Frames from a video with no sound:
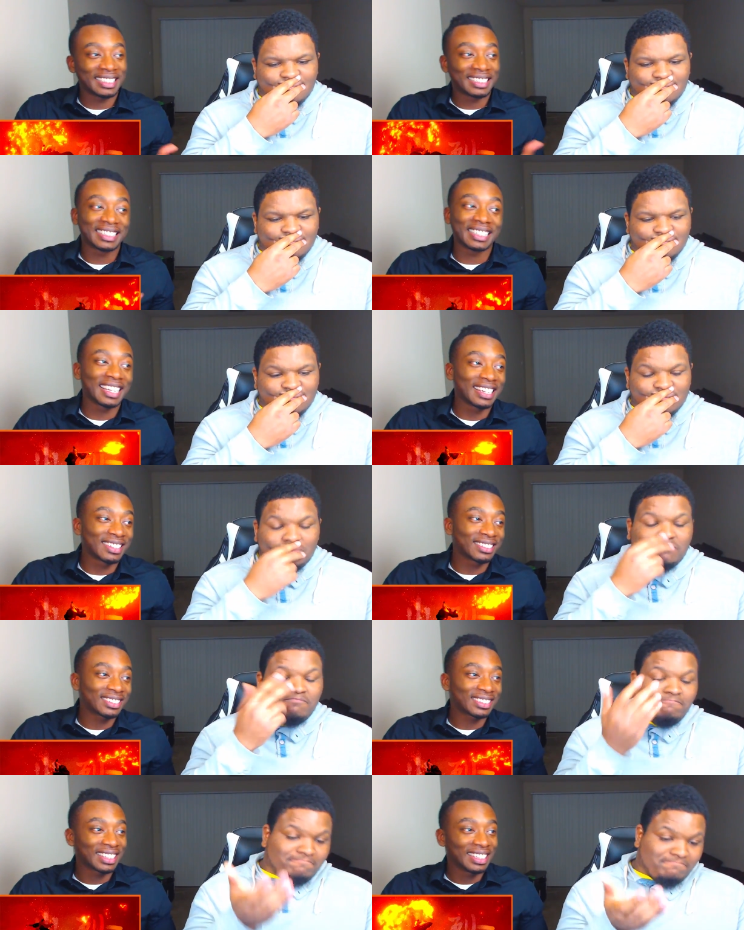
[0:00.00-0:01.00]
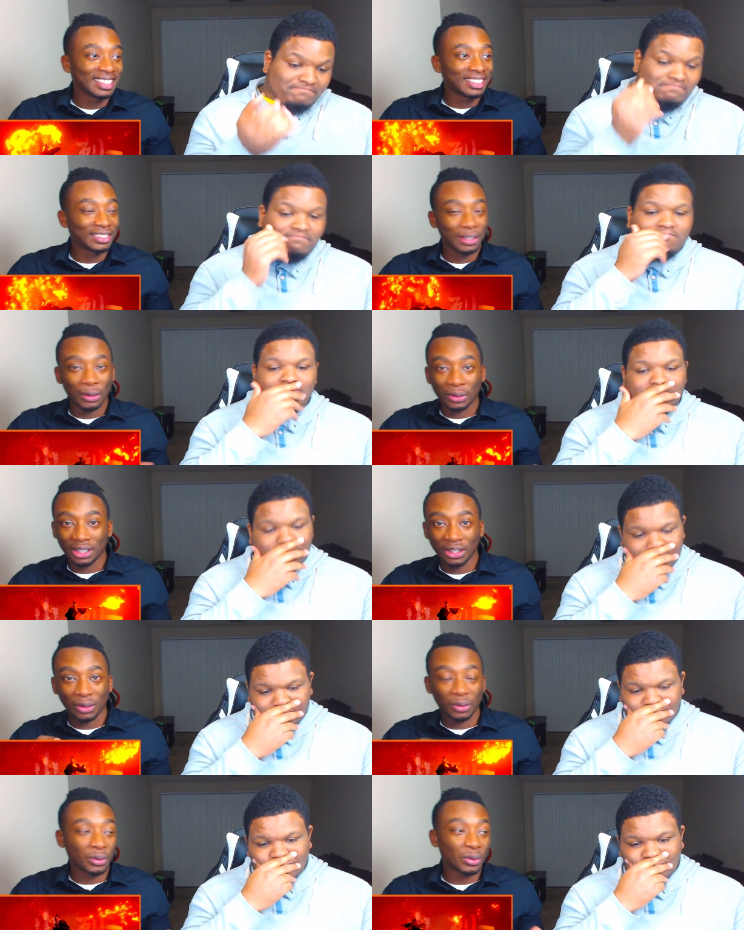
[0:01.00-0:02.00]
Speaker 1: Sins, mm-hmm.
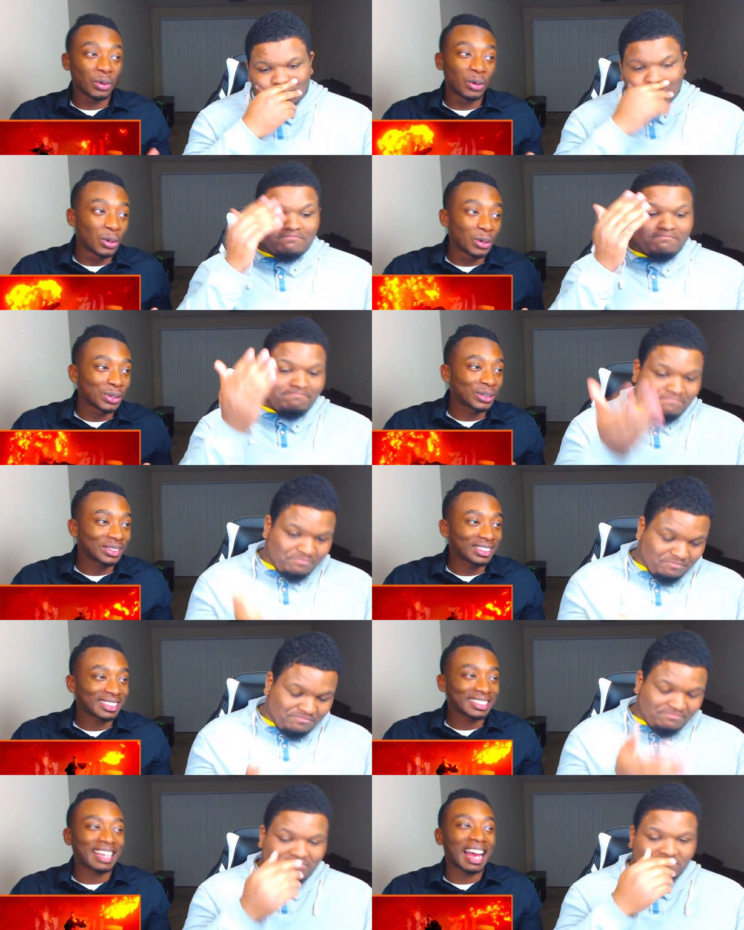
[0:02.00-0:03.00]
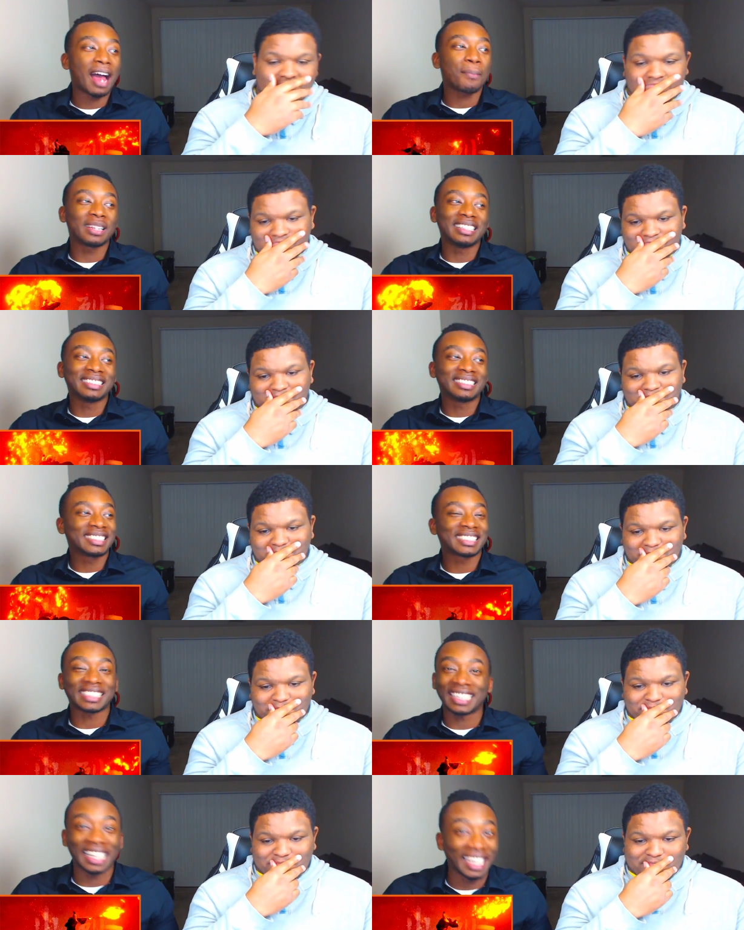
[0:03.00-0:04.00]
Tokyo Ghoul, mm-hmm. Goblin
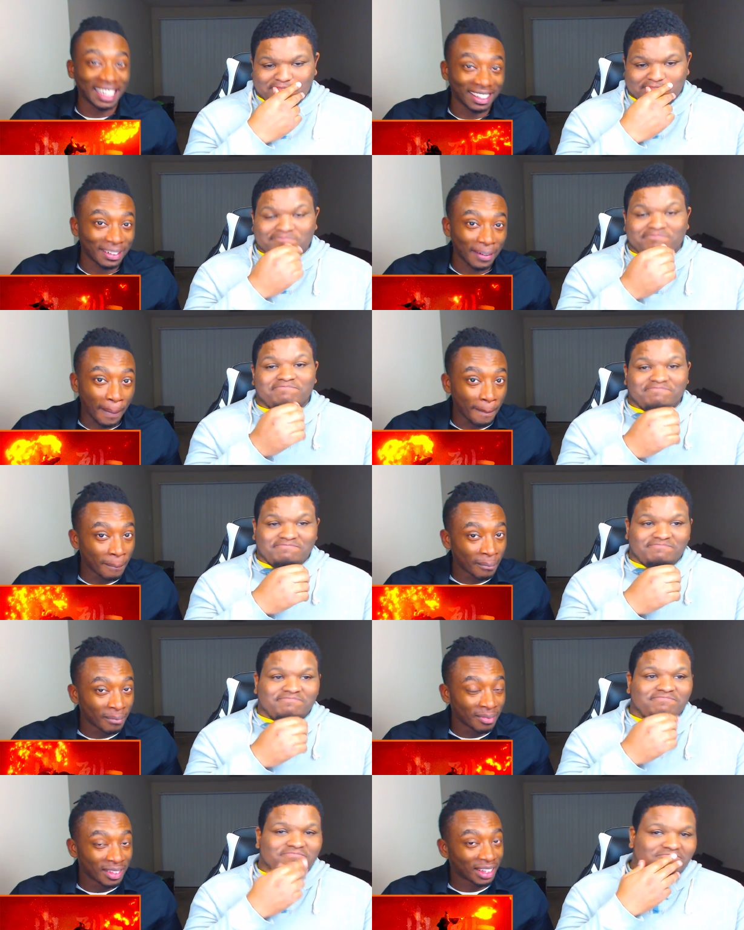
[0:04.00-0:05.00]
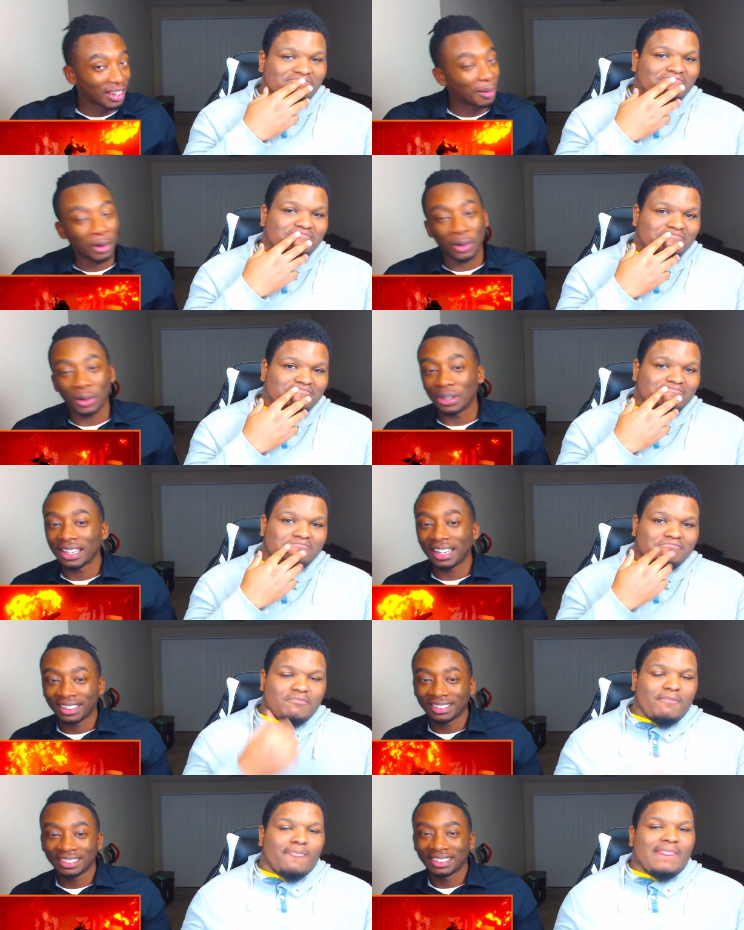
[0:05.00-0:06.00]
Slayer. Mm-hmm. Come on
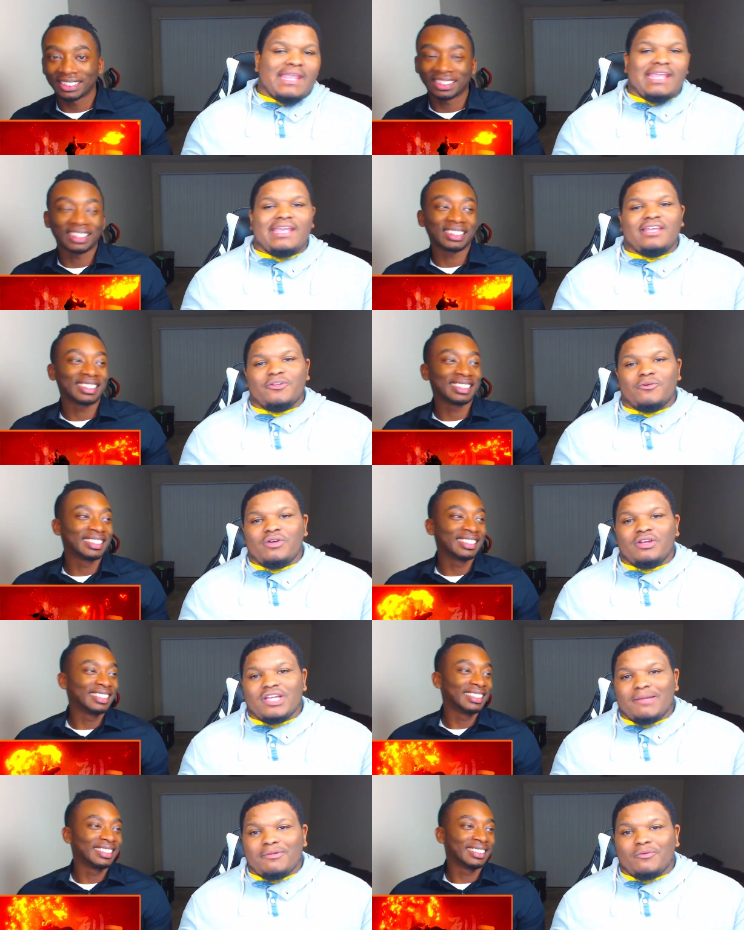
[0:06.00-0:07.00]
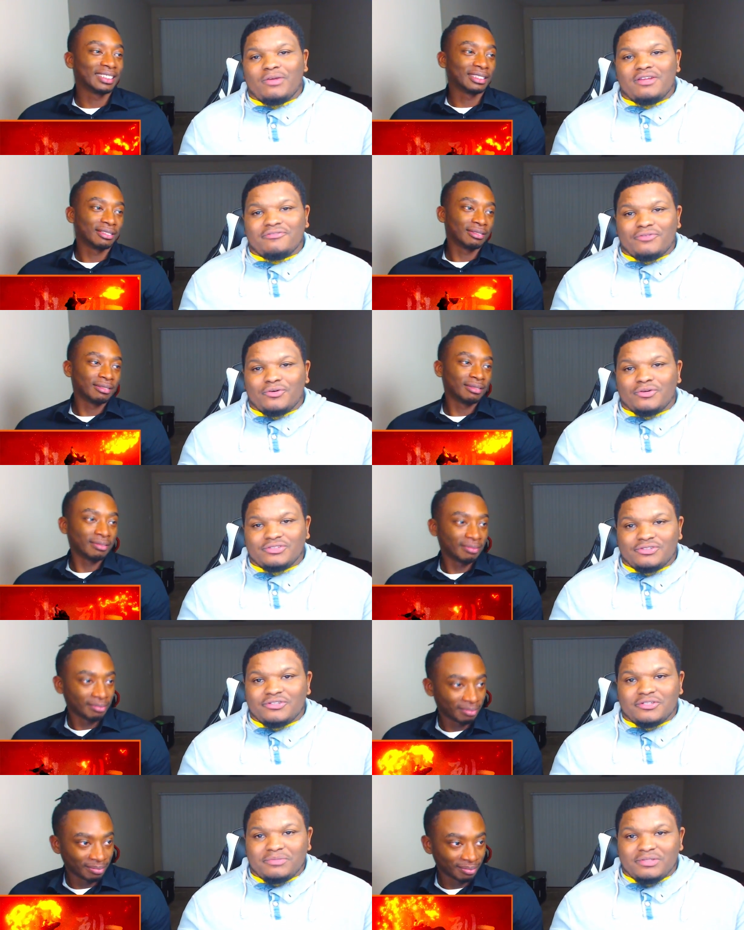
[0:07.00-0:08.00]
now.
Speaker 2: And the one y'all been waiting for is
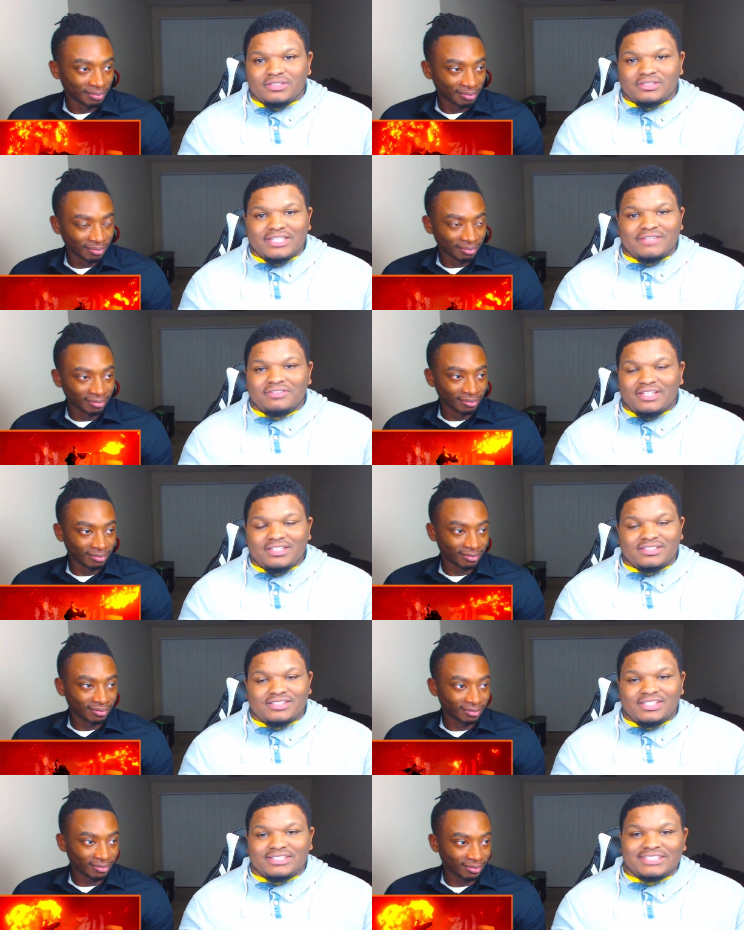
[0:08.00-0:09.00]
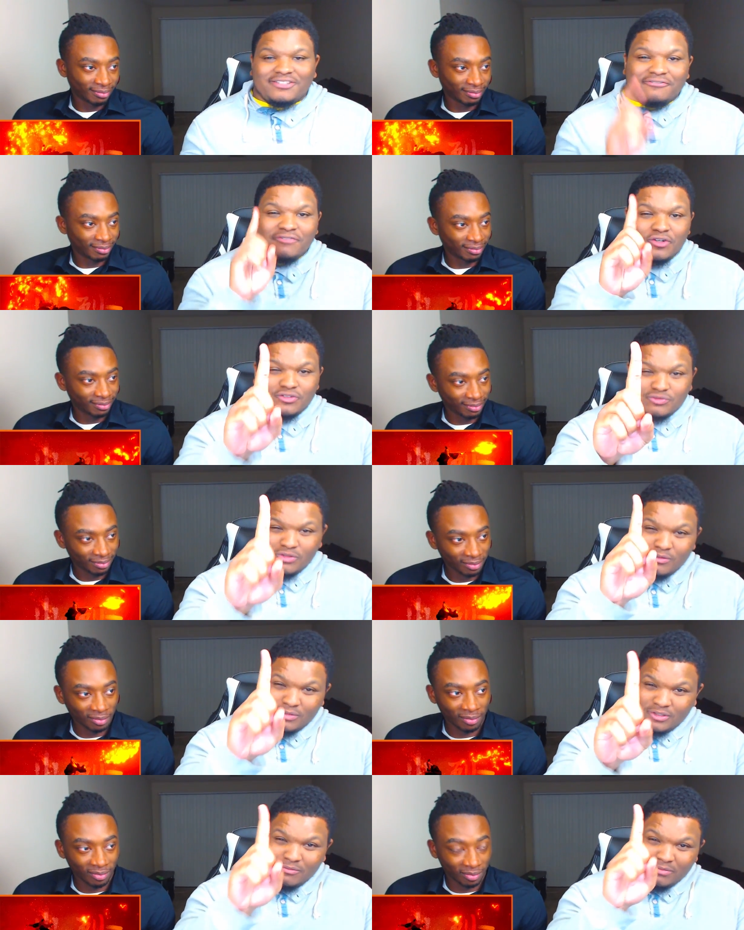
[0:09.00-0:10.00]
gonna be Seven Deadly Sins. That's the first one
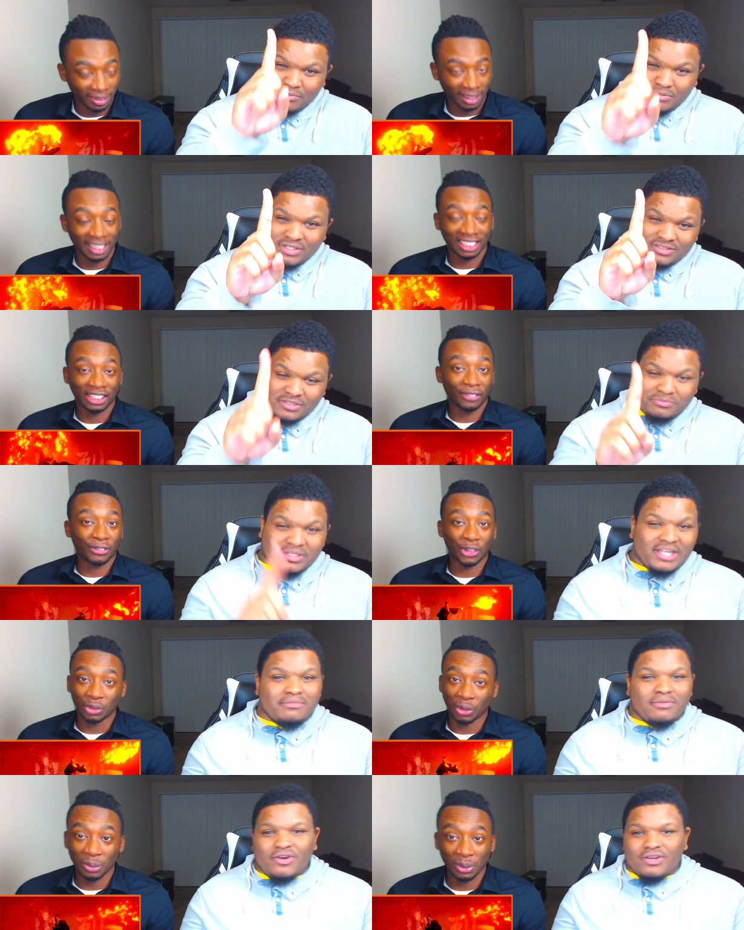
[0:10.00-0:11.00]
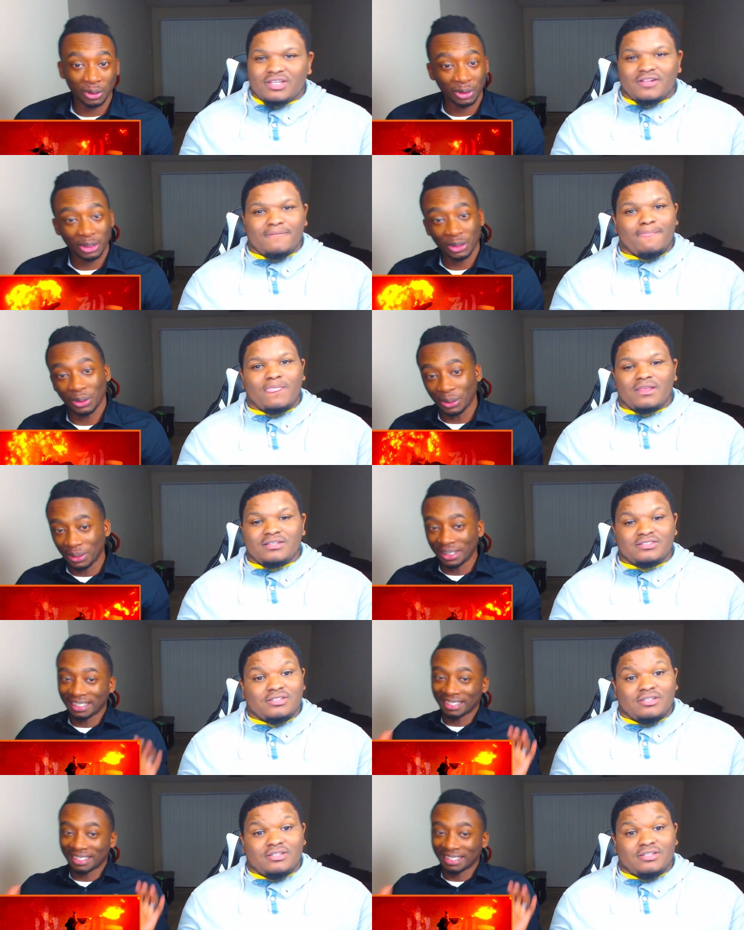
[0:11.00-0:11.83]
we're gonna be bringing to the black market.
Speaker 1: So